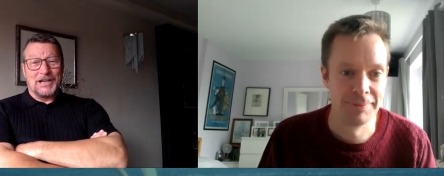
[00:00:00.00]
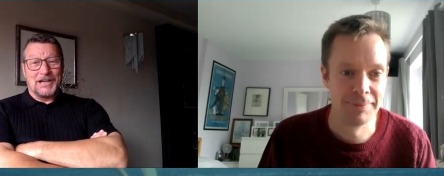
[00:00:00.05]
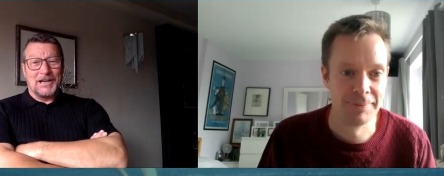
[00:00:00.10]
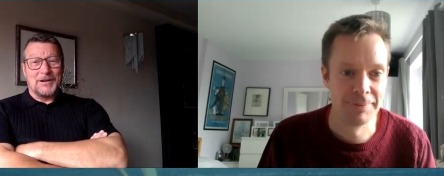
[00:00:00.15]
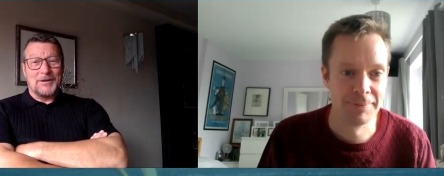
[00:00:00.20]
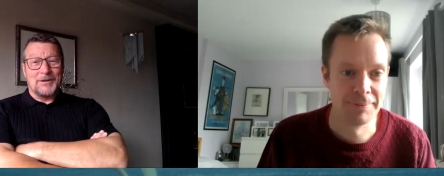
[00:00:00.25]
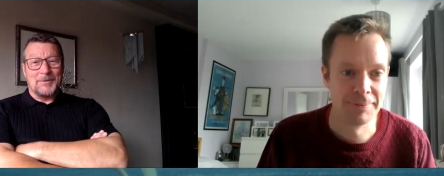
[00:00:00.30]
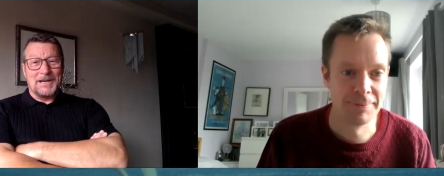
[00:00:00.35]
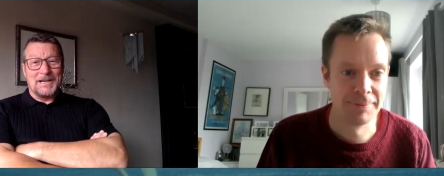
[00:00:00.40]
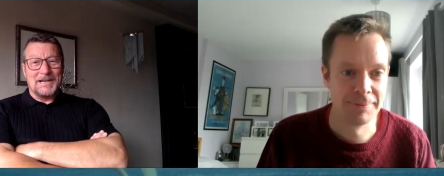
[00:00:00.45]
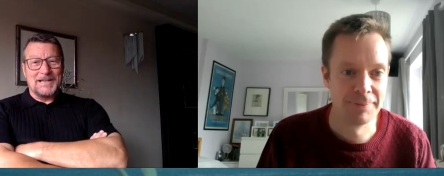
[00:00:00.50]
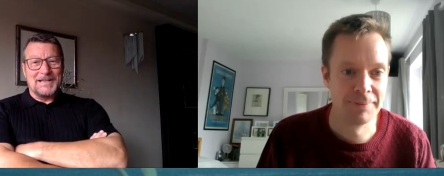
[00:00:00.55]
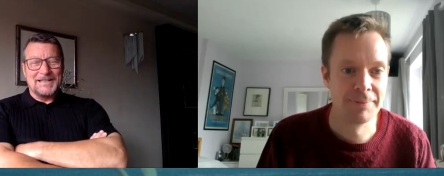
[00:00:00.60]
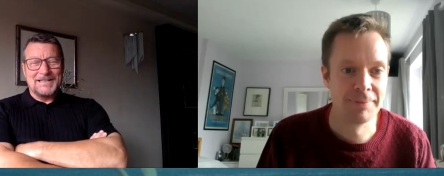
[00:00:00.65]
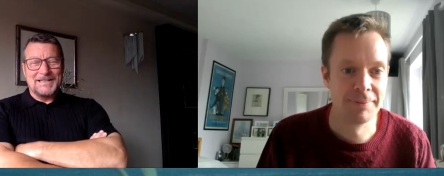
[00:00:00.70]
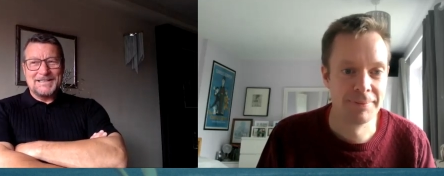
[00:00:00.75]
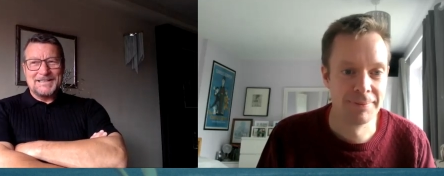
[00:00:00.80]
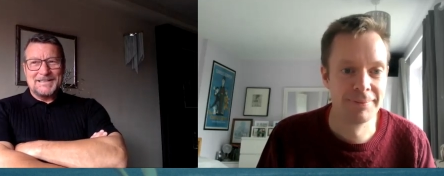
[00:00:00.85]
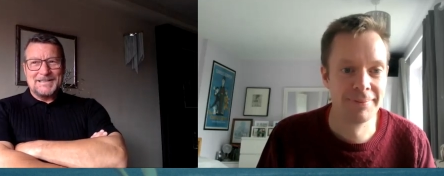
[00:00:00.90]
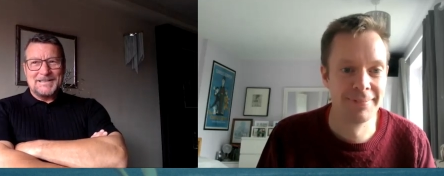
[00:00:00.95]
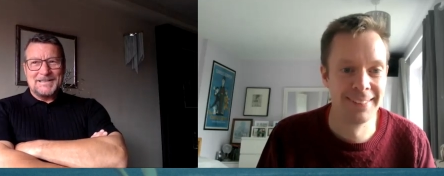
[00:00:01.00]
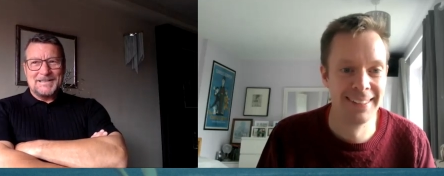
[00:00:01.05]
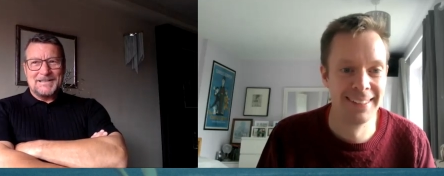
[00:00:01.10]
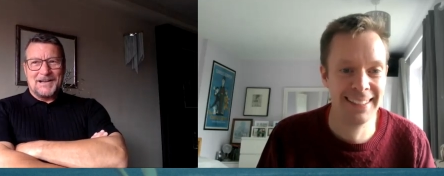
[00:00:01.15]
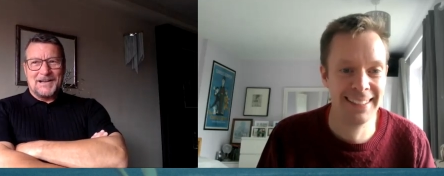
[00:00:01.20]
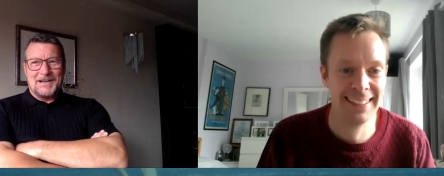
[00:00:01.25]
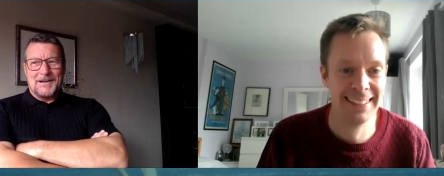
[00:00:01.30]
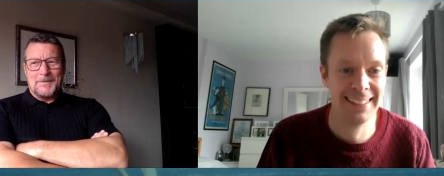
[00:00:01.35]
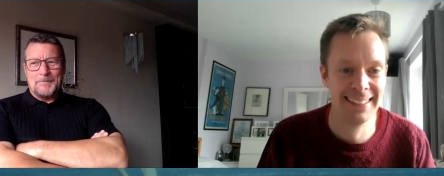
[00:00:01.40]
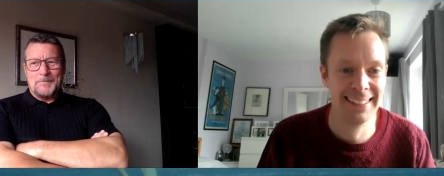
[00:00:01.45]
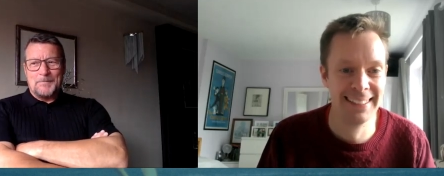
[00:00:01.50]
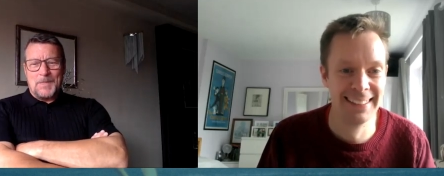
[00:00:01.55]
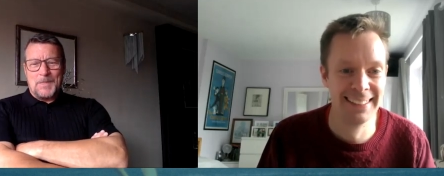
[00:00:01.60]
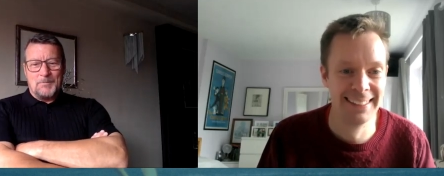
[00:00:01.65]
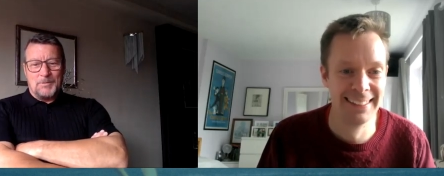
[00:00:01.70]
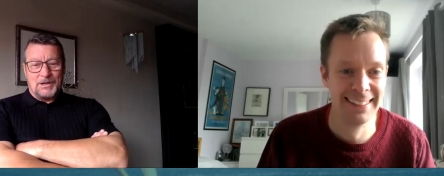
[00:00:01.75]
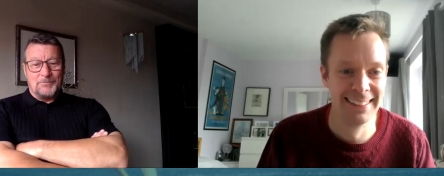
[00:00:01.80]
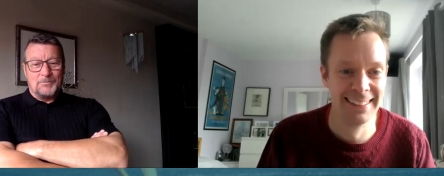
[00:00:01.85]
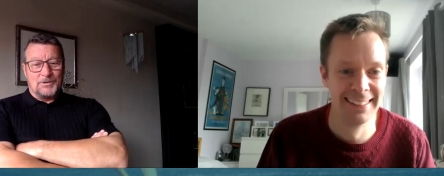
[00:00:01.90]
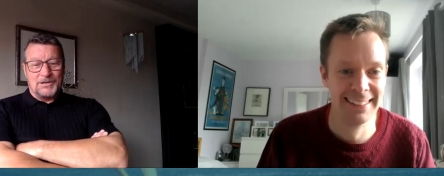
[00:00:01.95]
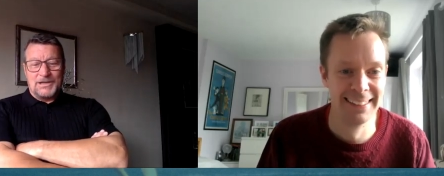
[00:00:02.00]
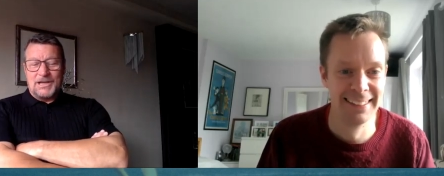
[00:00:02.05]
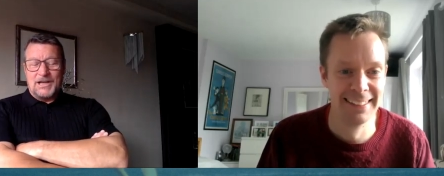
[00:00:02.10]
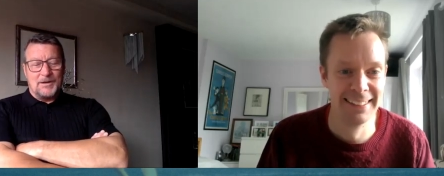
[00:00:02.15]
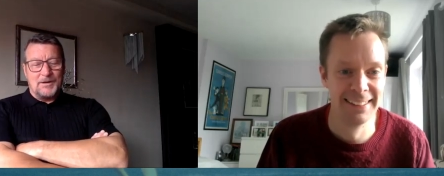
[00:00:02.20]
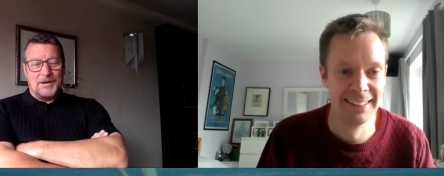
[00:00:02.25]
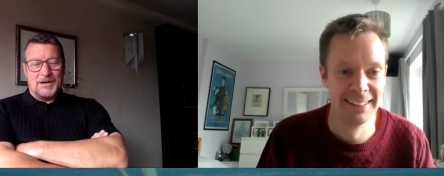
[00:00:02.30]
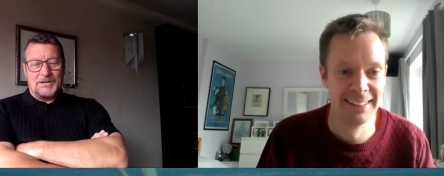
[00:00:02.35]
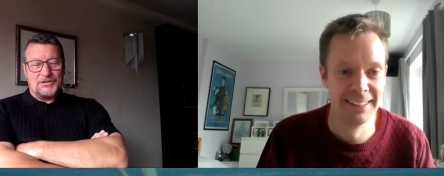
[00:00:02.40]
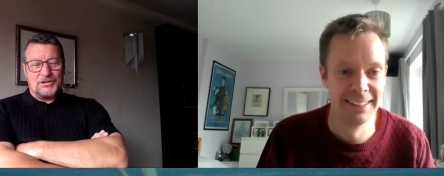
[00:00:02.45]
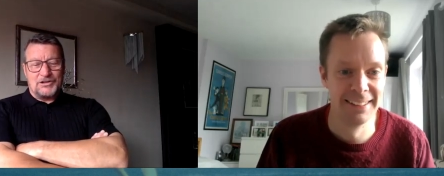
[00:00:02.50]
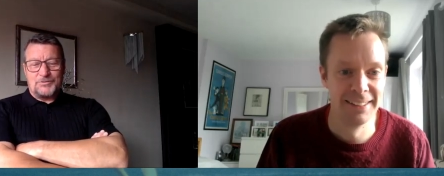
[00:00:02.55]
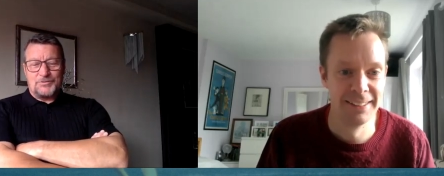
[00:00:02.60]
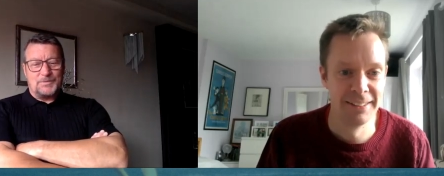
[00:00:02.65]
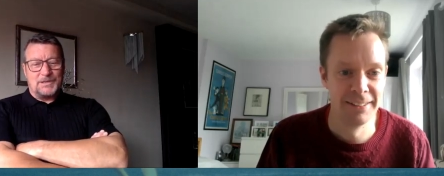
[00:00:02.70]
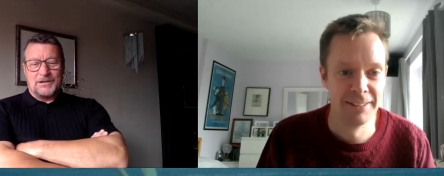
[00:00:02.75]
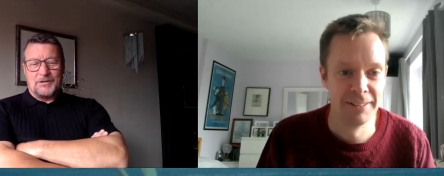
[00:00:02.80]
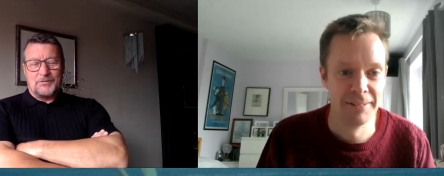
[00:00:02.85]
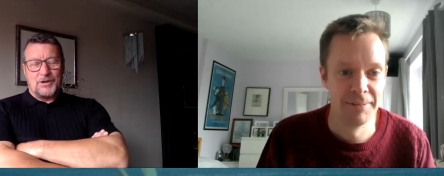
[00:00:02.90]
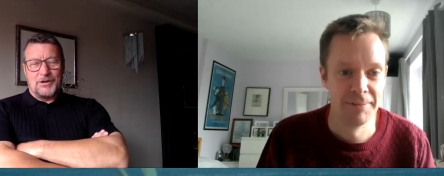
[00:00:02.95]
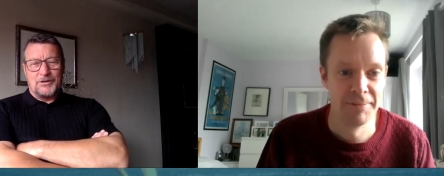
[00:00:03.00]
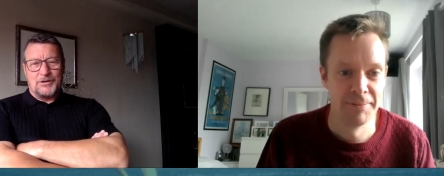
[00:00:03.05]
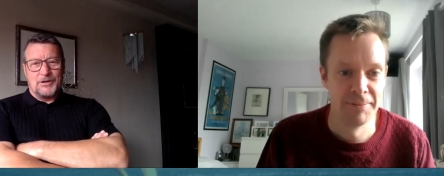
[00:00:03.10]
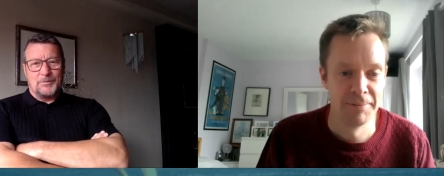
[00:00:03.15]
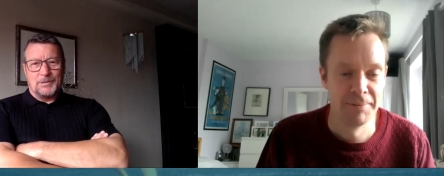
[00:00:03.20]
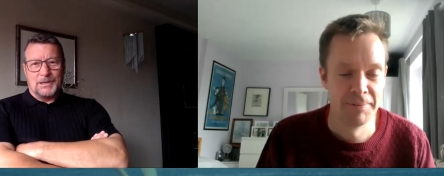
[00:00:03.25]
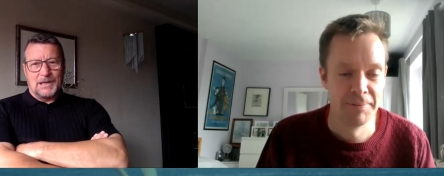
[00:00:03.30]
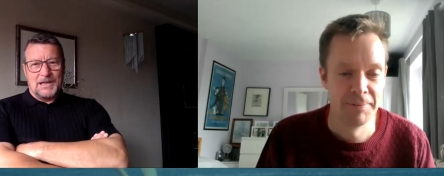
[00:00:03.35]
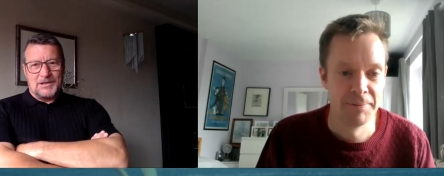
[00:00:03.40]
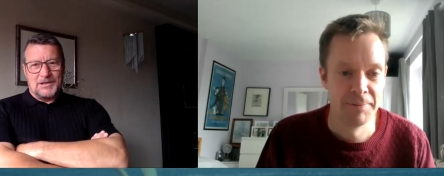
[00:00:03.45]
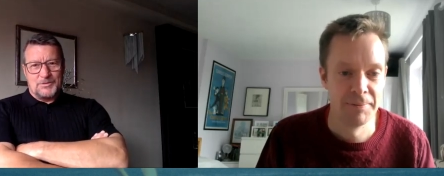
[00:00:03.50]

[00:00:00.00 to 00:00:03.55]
Speaker 1: I mean, um, but but yeah, just being around the players